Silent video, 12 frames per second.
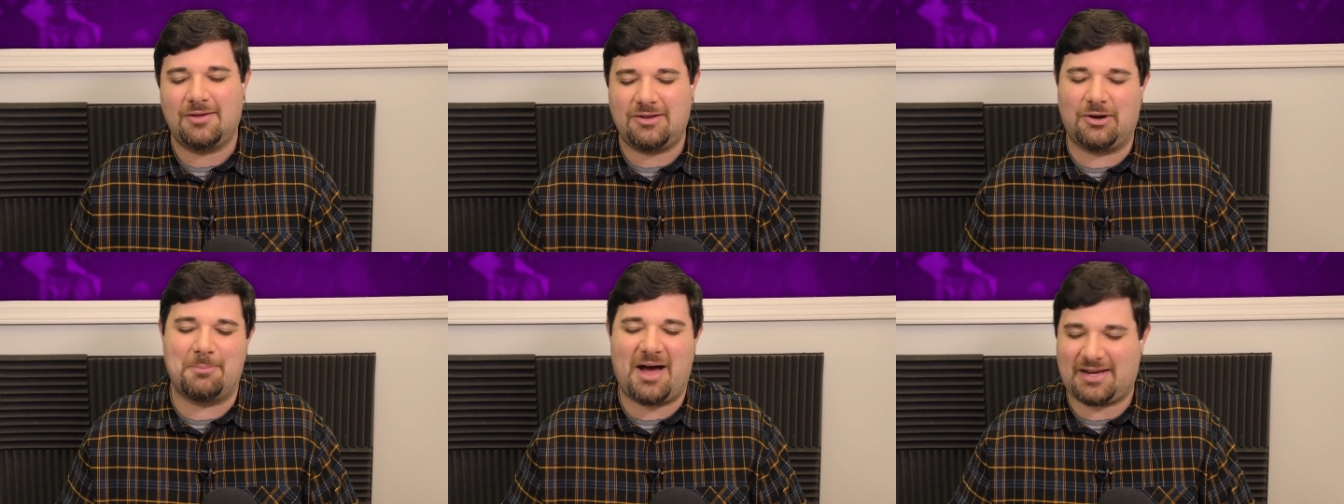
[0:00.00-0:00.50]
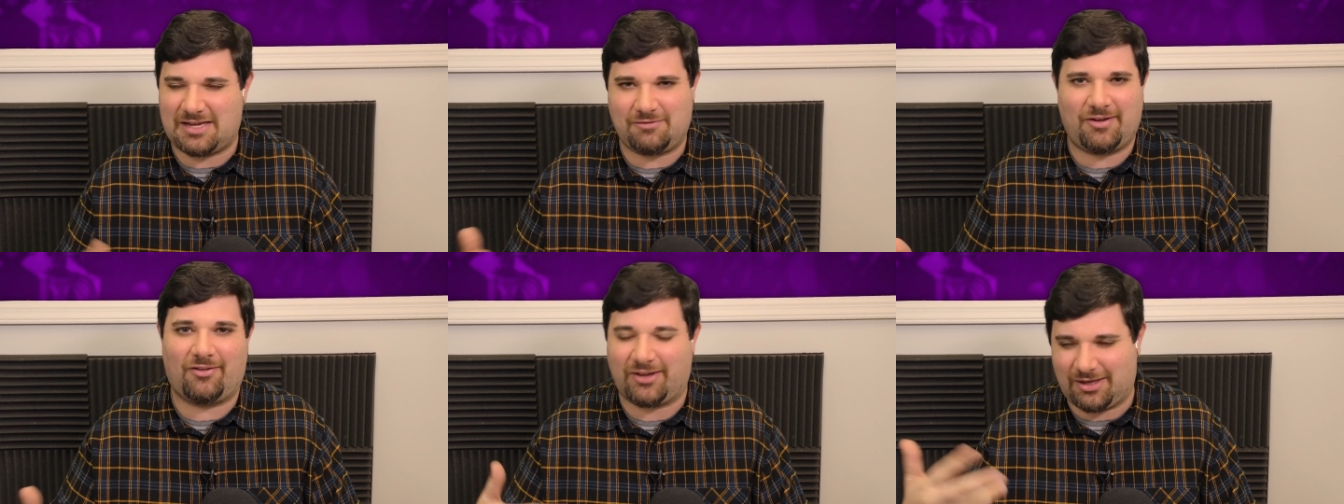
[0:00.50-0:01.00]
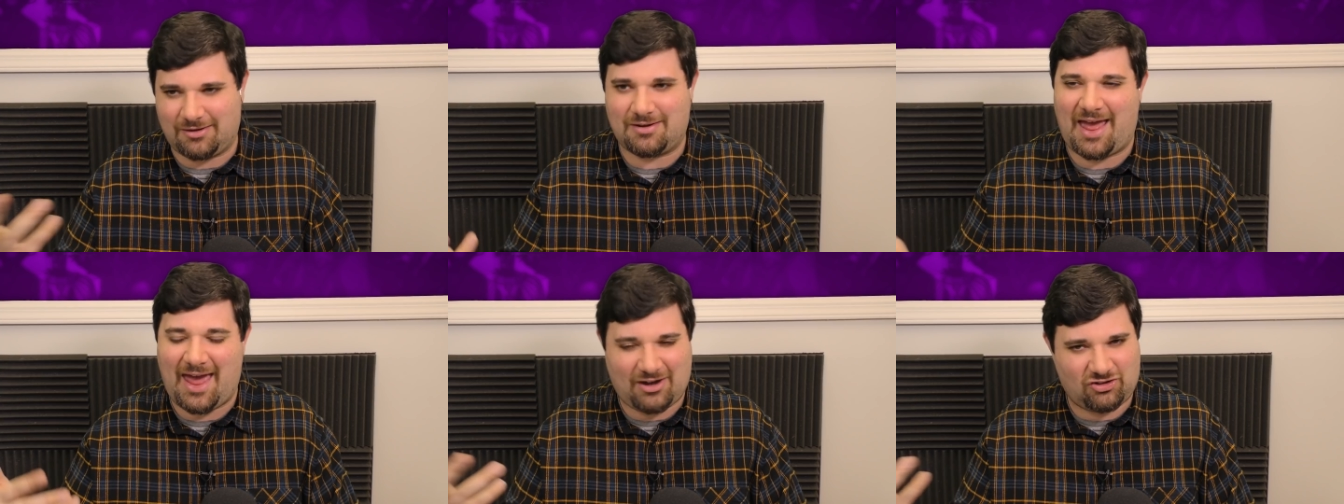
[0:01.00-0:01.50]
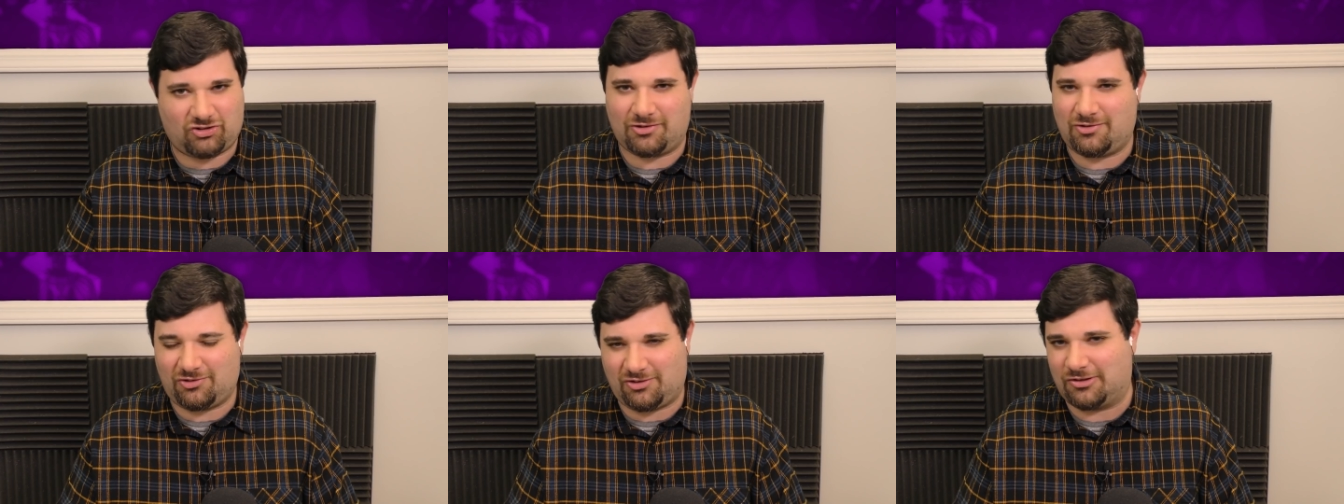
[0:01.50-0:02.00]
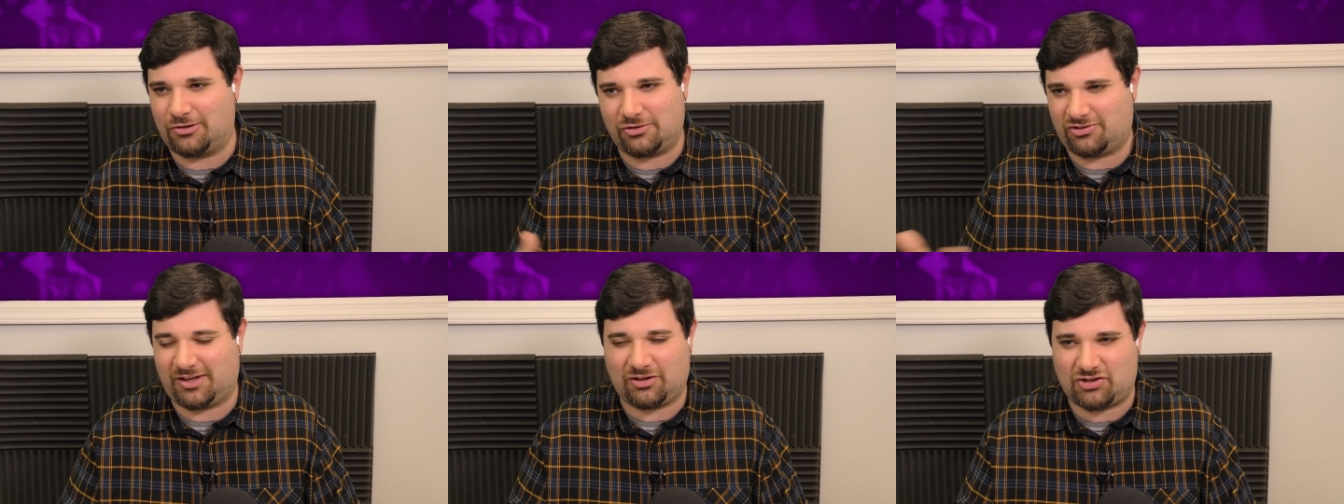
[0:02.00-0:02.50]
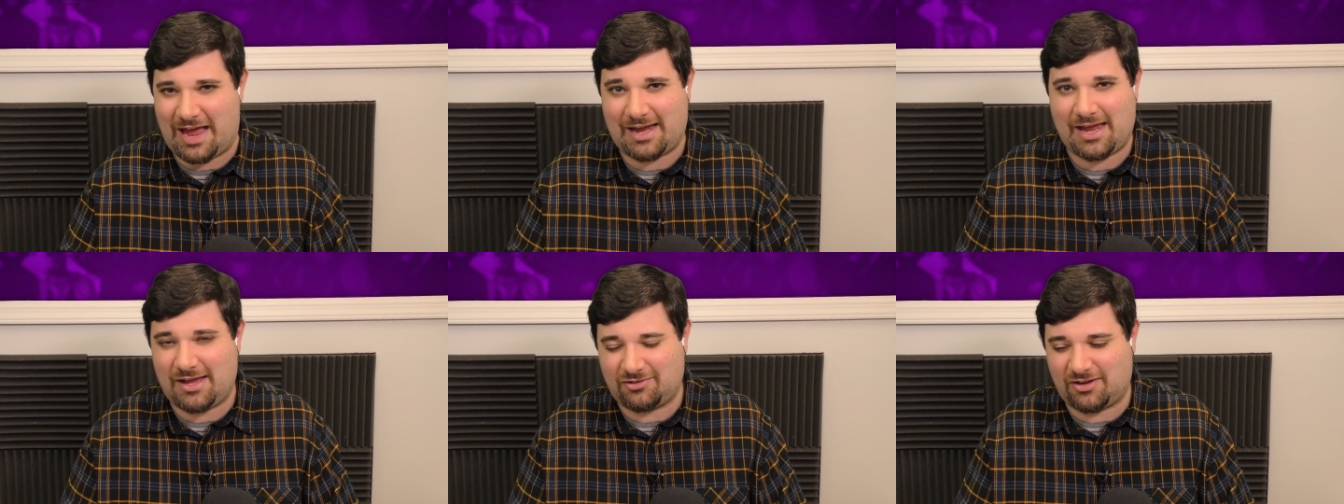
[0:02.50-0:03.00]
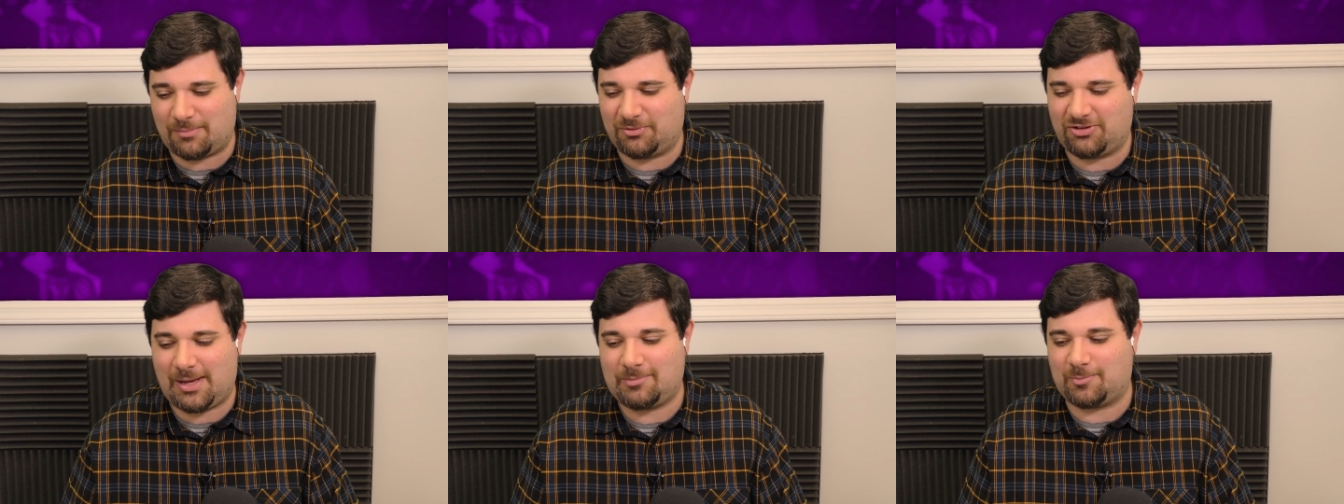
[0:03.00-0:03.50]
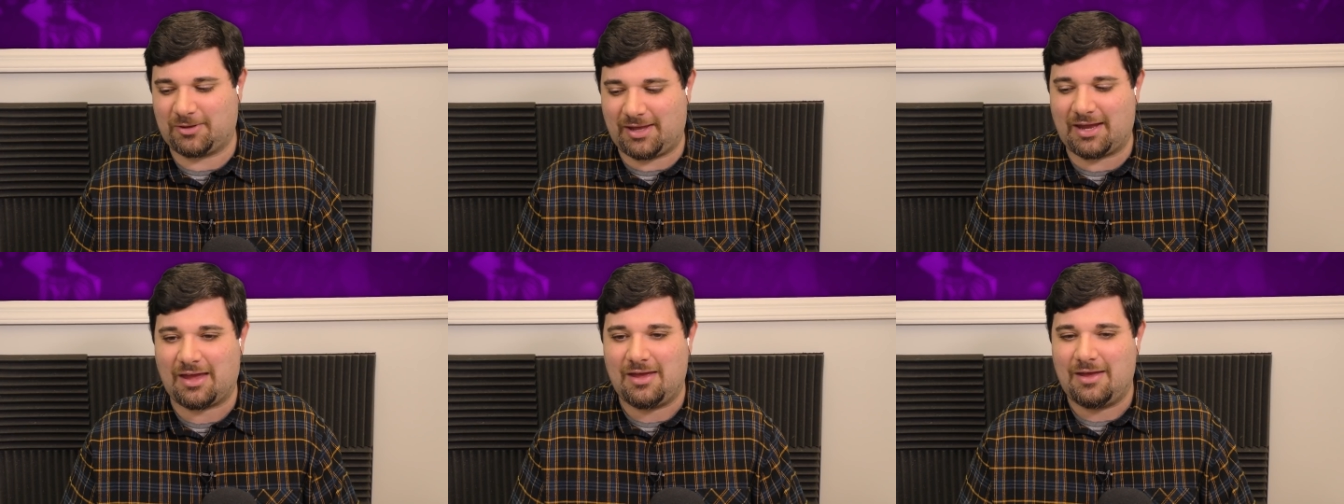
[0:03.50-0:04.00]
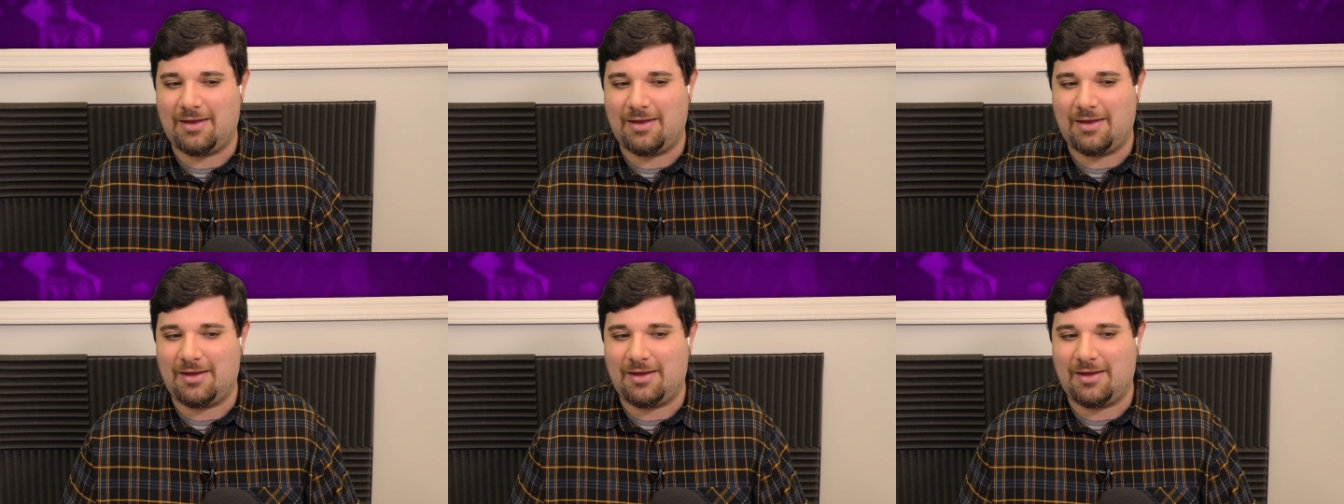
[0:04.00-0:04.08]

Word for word: you know, Machiavellian actions and looks like a jackass a couple times, but like